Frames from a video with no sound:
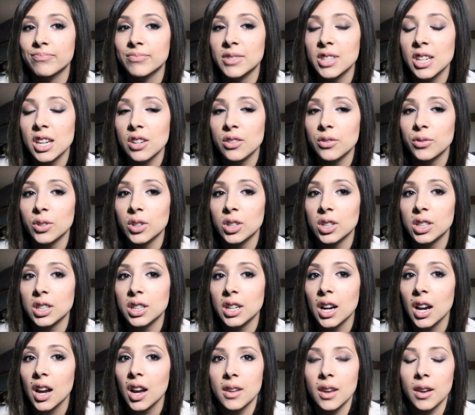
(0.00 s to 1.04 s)

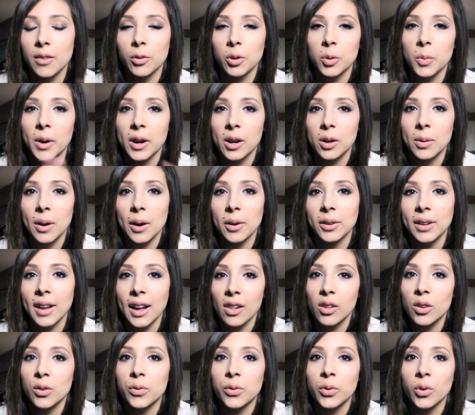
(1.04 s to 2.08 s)
Denver, everywhere around
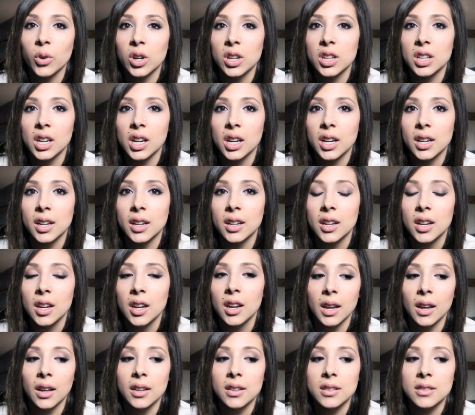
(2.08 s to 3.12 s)
California,
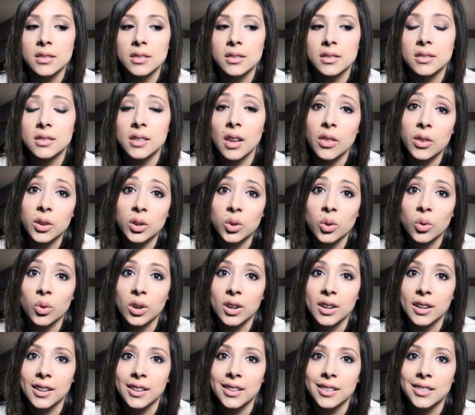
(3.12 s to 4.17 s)
and Southern
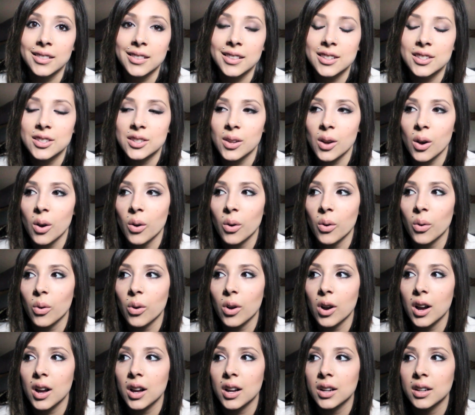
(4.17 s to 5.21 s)
Oregon.
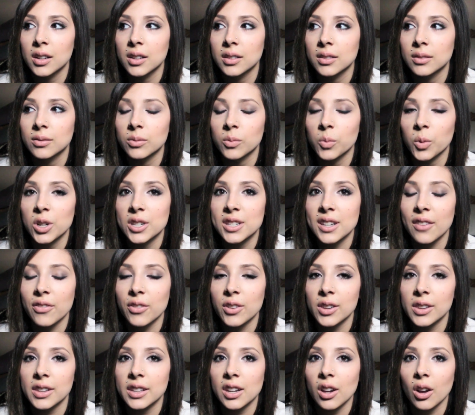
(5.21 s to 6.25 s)
So we're
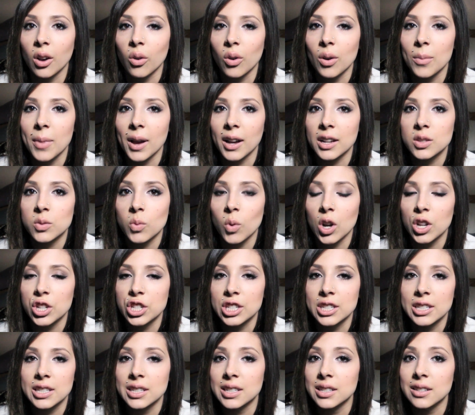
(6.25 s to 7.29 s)
definitely not going back to
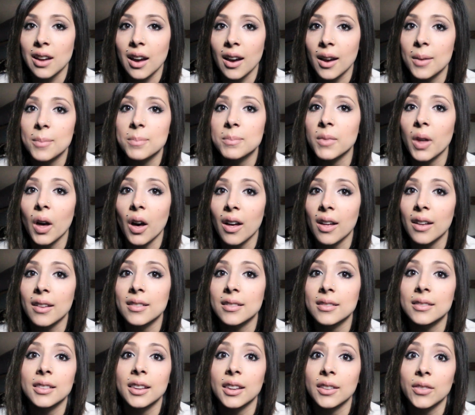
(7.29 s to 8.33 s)
Washington. I'm not
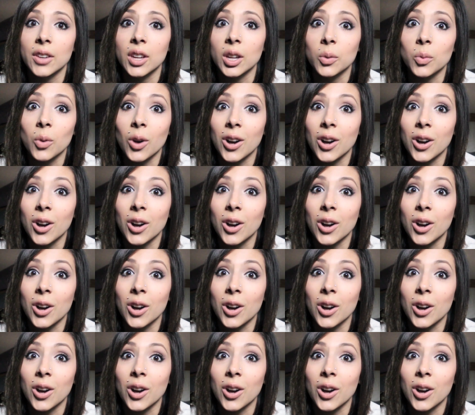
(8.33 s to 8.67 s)
living in